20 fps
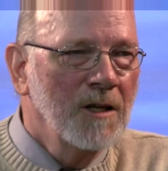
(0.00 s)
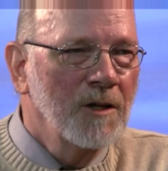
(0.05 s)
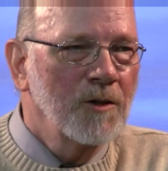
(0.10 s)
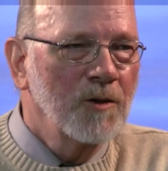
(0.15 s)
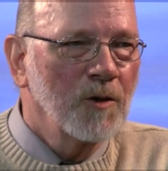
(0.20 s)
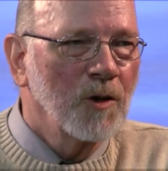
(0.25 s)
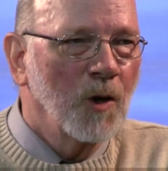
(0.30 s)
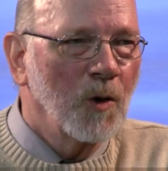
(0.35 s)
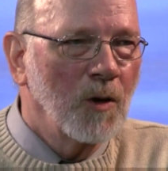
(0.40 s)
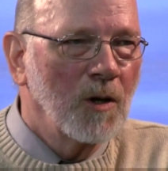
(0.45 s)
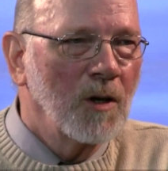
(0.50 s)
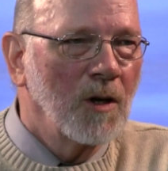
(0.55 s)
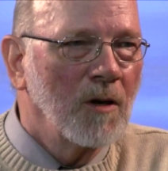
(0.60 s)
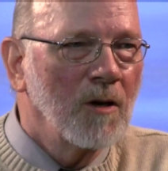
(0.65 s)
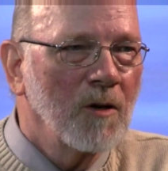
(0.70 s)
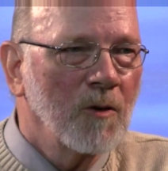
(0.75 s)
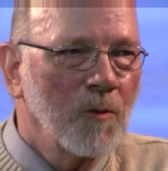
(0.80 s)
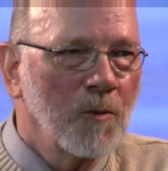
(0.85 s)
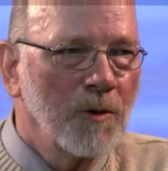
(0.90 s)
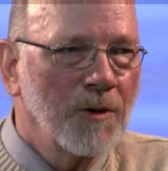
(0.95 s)
to go
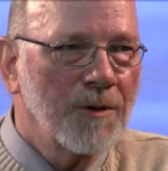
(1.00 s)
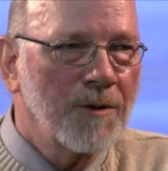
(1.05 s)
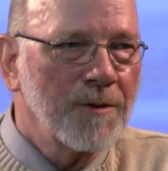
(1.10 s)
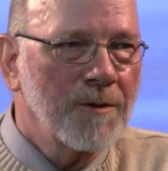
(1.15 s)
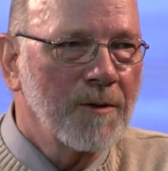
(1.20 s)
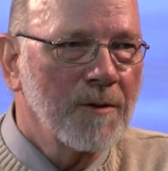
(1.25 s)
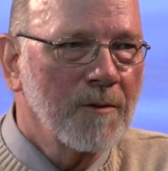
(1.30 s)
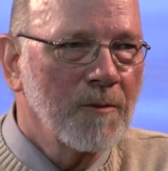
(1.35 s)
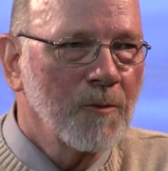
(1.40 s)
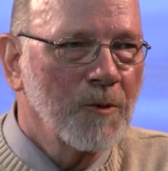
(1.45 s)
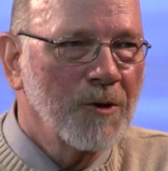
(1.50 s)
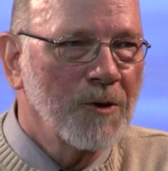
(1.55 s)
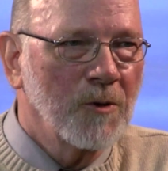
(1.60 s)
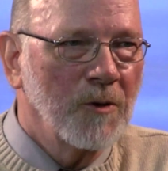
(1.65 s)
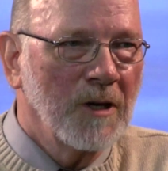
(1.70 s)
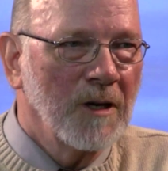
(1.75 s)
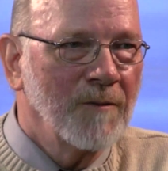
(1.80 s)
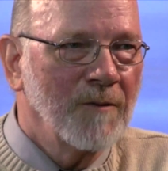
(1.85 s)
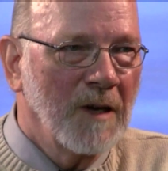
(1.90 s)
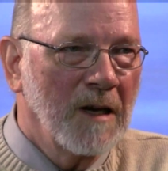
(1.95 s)
along with with
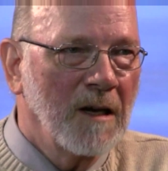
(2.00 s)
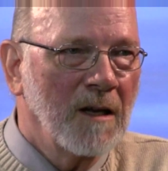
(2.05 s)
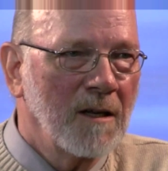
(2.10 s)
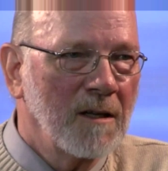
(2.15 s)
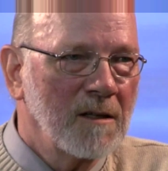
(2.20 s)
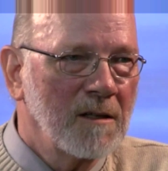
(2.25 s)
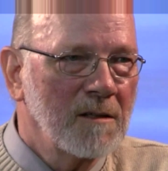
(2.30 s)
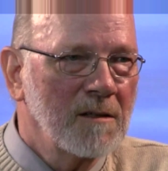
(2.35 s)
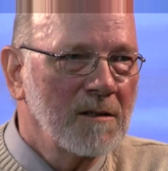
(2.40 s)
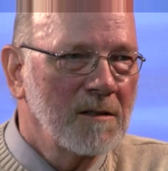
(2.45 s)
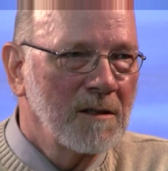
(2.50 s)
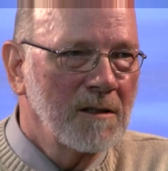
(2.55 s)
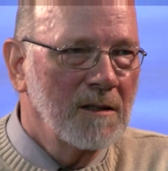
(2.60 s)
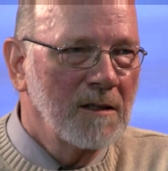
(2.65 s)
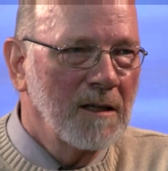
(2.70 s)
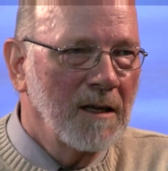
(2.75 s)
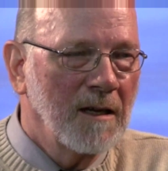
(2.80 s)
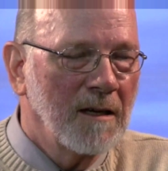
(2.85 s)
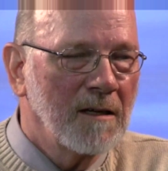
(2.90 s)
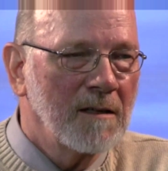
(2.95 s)
Grand Valley
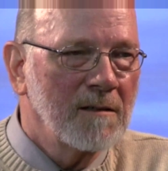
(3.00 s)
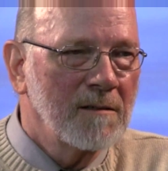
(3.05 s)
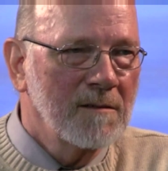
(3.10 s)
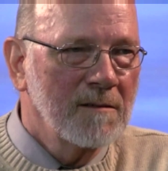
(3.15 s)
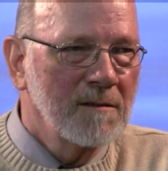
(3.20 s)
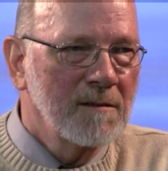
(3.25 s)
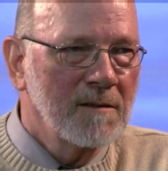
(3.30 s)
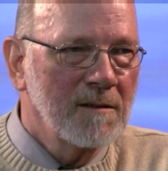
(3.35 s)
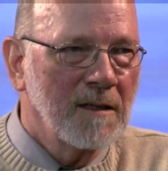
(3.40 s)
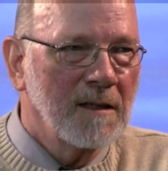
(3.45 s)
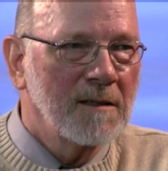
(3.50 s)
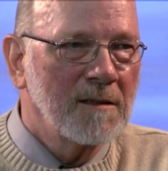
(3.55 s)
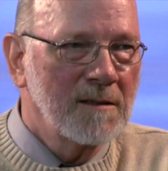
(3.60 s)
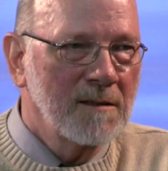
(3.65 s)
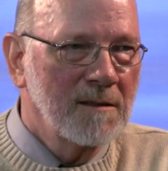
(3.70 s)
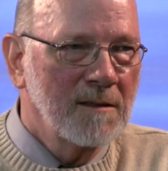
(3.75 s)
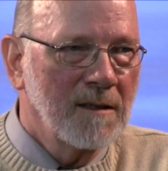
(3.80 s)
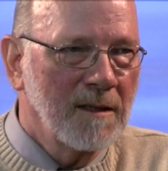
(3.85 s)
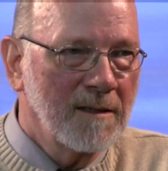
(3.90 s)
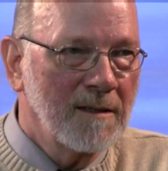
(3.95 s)
at that
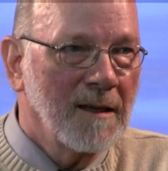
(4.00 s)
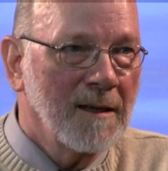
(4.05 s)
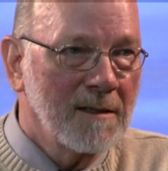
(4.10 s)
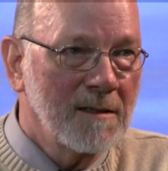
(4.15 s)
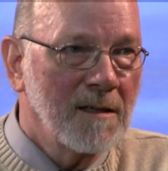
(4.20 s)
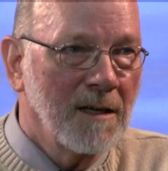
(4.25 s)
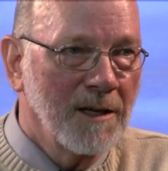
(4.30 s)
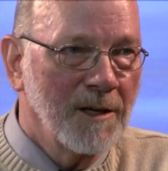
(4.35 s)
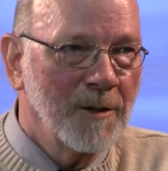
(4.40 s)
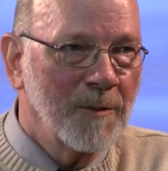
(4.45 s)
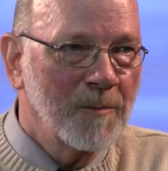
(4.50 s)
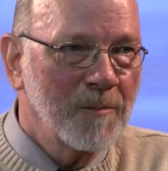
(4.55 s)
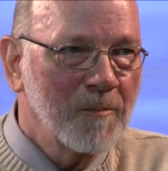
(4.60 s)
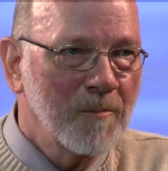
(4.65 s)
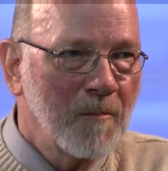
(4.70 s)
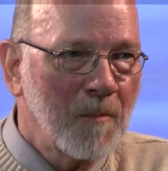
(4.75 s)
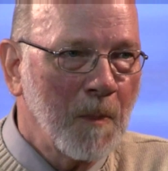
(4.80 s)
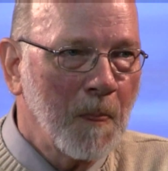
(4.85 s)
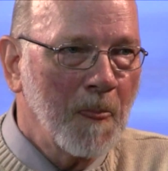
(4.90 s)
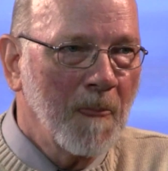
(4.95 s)
at that time.
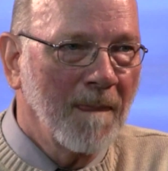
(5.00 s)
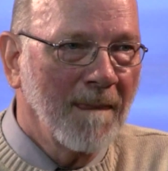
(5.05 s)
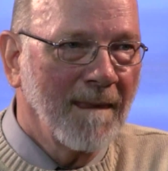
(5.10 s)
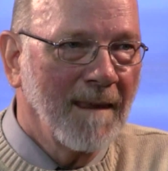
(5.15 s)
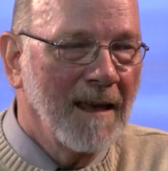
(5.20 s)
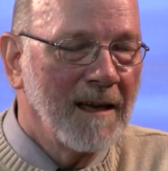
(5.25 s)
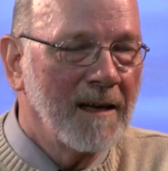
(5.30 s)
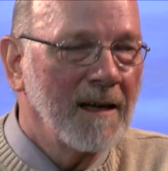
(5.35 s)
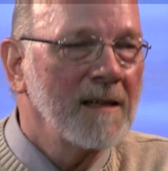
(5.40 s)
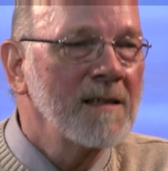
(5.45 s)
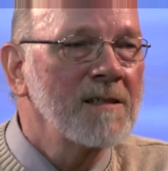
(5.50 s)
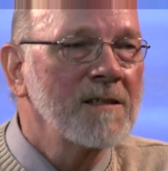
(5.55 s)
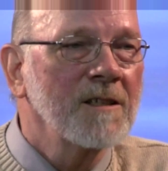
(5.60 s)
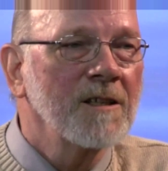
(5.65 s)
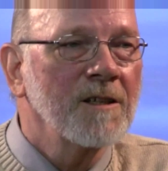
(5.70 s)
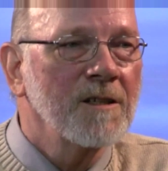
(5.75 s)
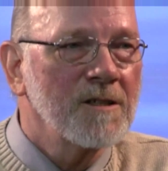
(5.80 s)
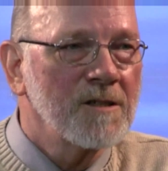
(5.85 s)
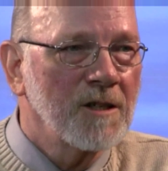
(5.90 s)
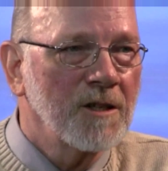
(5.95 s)
And I see
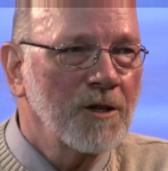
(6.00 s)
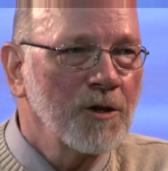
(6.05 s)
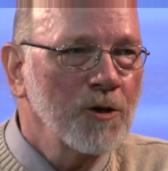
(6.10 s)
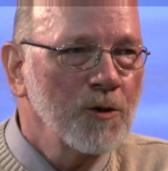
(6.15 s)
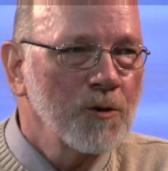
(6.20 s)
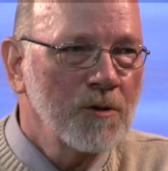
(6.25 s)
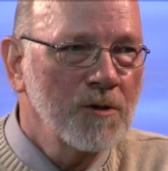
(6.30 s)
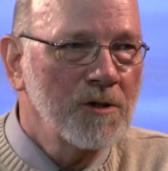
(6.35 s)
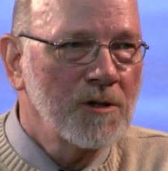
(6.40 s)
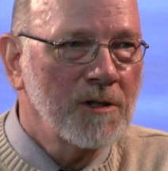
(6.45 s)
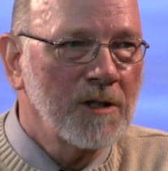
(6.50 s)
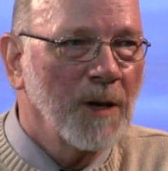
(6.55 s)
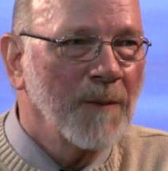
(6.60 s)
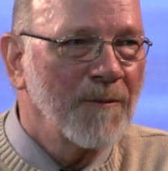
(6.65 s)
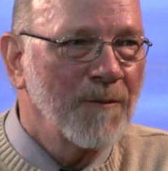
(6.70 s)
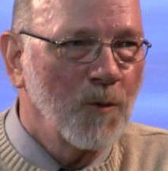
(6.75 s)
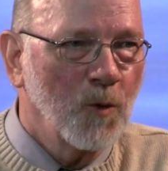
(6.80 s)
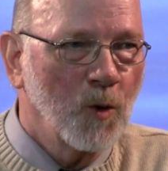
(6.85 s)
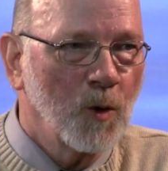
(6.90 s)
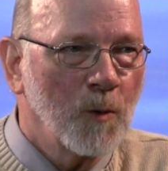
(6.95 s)
it as a huge step
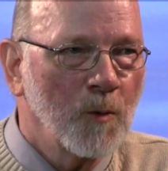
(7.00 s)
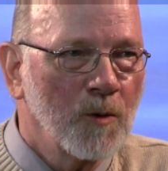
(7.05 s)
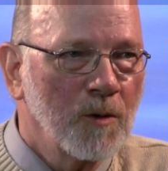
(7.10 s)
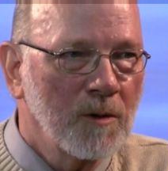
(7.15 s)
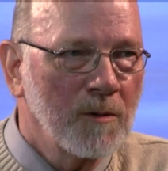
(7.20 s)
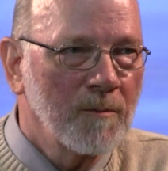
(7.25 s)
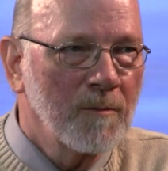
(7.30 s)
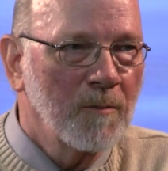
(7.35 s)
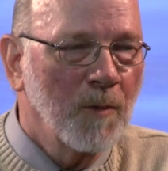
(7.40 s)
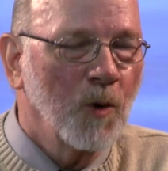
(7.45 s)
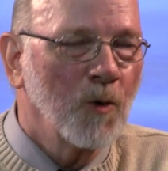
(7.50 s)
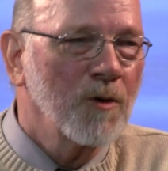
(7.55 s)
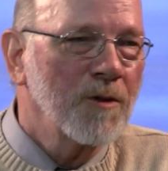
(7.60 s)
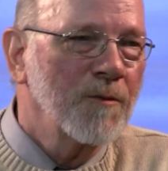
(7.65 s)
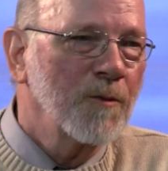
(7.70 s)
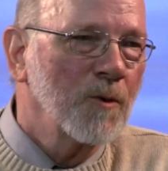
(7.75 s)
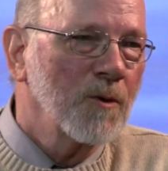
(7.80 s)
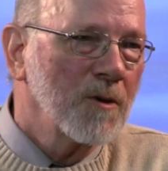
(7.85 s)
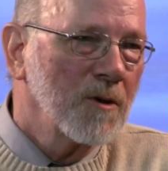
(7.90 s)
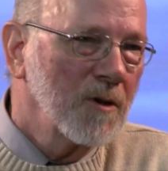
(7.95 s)
forward, both
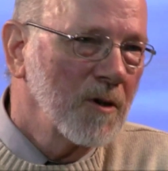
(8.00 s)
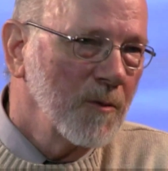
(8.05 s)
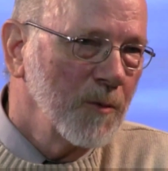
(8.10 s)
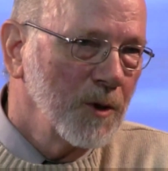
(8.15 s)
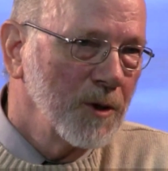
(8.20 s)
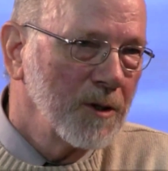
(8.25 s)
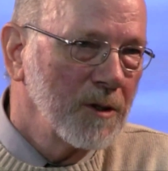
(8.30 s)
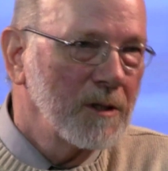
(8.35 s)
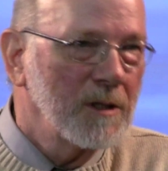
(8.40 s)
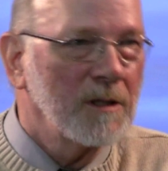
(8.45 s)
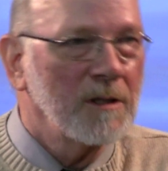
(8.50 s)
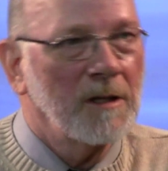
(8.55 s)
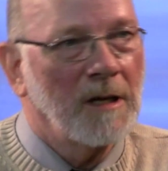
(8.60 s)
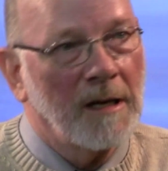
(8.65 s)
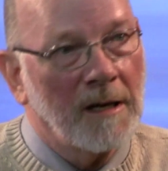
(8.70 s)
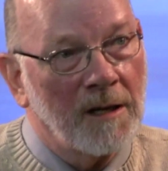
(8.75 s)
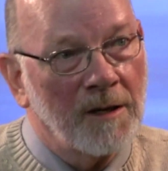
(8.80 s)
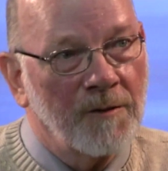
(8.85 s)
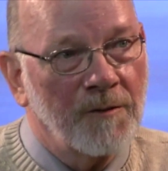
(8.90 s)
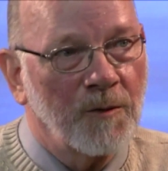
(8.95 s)
for the community
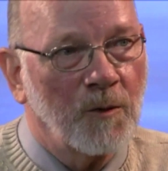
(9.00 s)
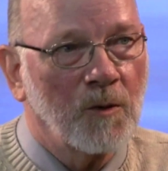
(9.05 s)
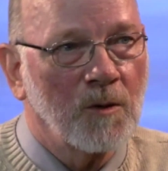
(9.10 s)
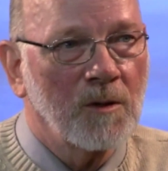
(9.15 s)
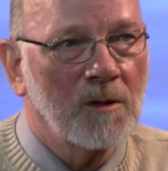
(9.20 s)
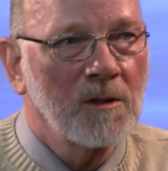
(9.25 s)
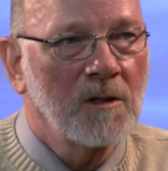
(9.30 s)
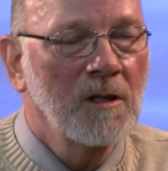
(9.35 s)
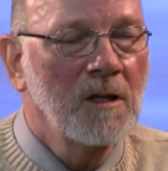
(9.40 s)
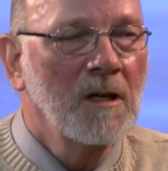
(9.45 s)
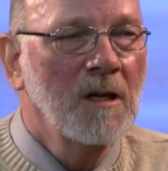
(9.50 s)
and for